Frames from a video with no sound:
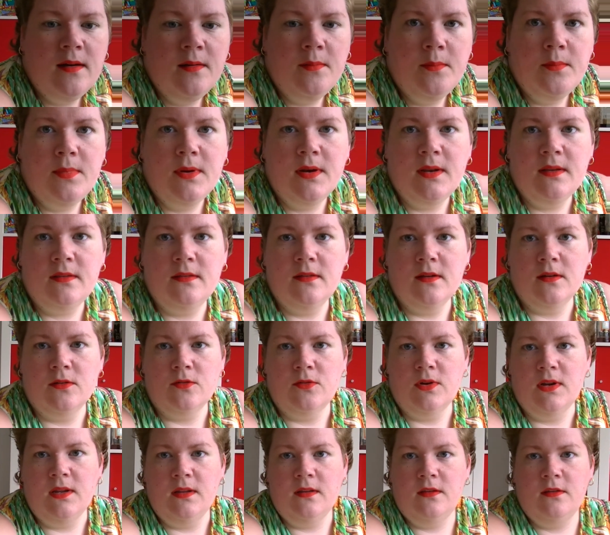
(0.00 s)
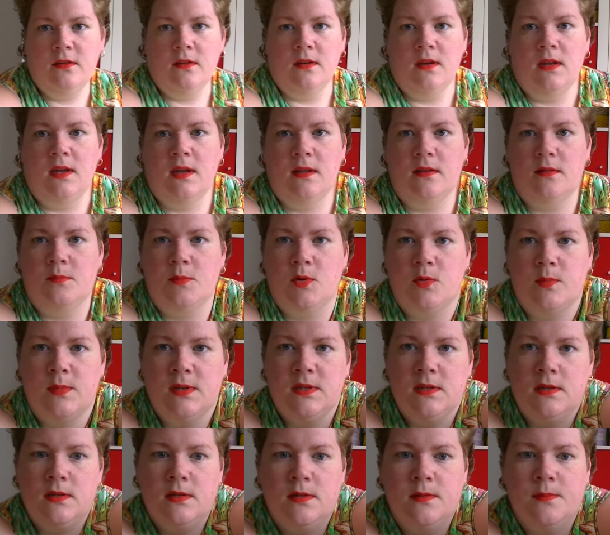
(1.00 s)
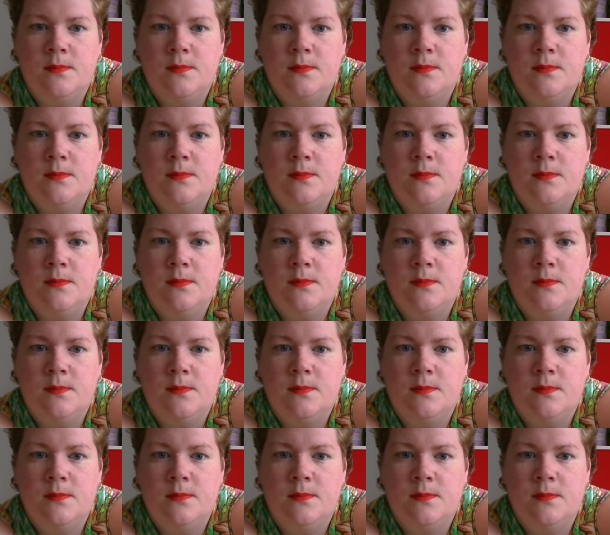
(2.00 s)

But it's not really sunny at the moment.